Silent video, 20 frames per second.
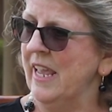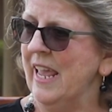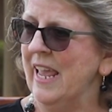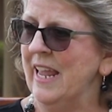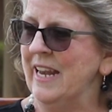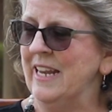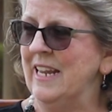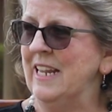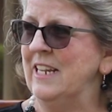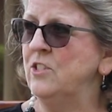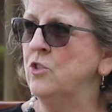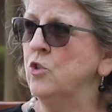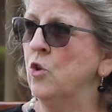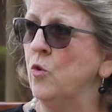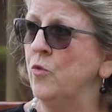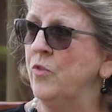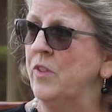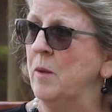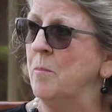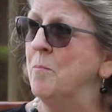and he
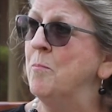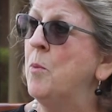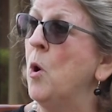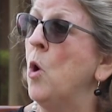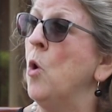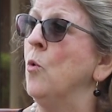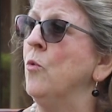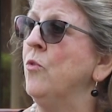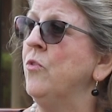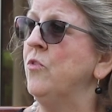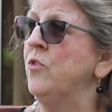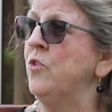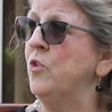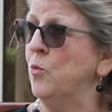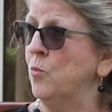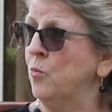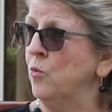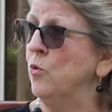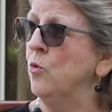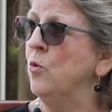told them both
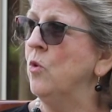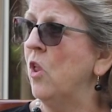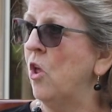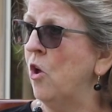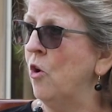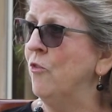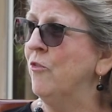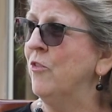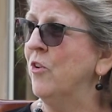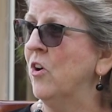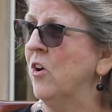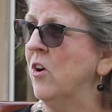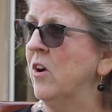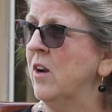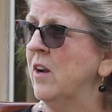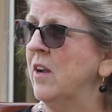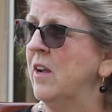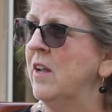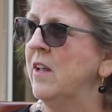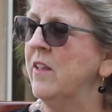to rule over
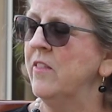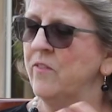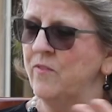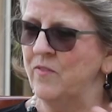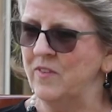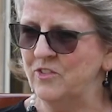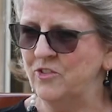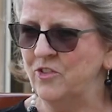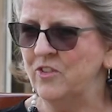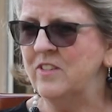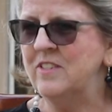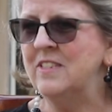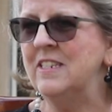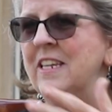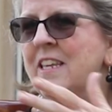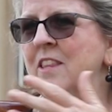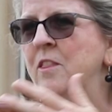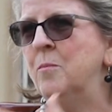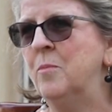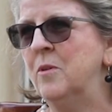fish of the
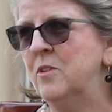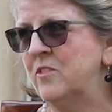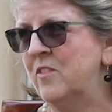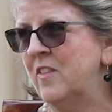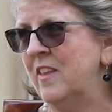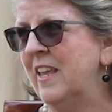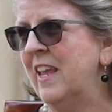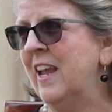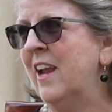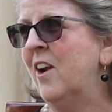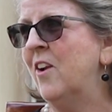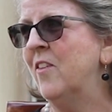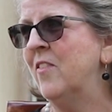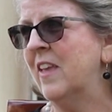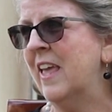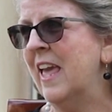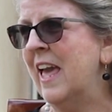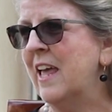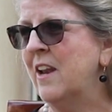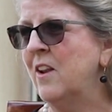sea, the birds of the air, the
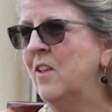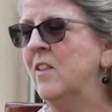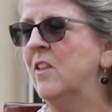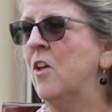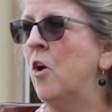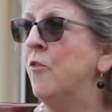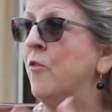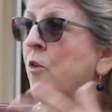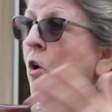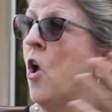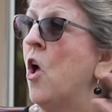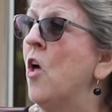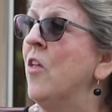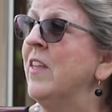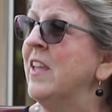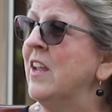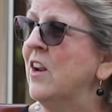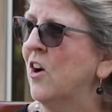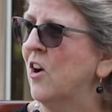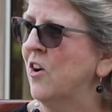cattle, over all
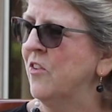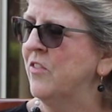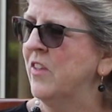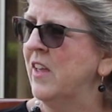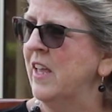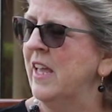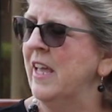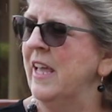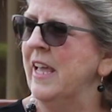the earth.